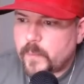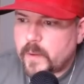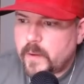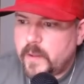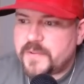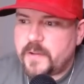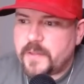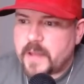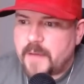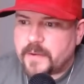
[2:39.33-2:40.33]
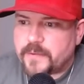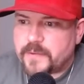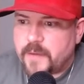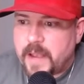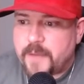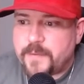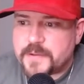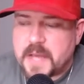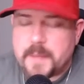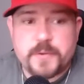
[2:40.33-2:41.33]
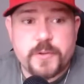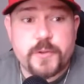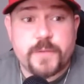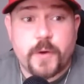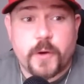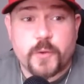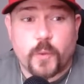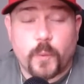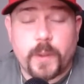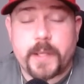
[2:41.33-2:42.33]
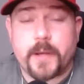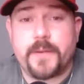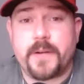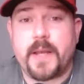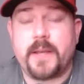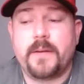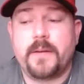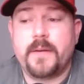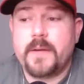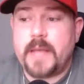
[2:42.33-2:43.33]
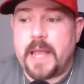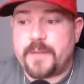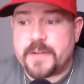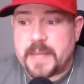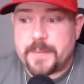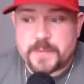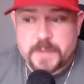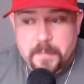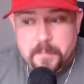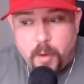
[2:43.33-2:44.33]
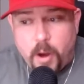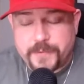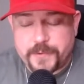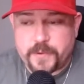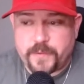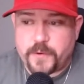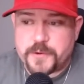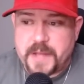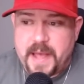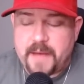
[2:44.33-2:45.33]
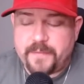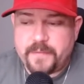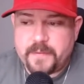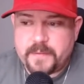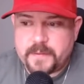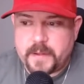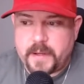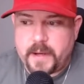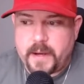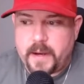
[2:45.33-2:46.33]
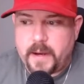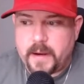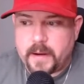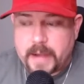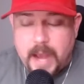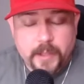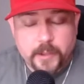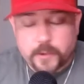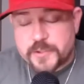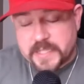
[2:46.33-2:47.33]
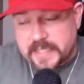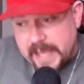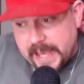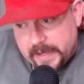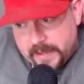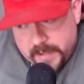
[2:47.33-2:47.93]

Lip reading: Let's hit on the obvious stuff. Anfernee Simons and Jusuf Nurkic were really good tonight. Anfernee Simons was a monster in the first half. Got loose again.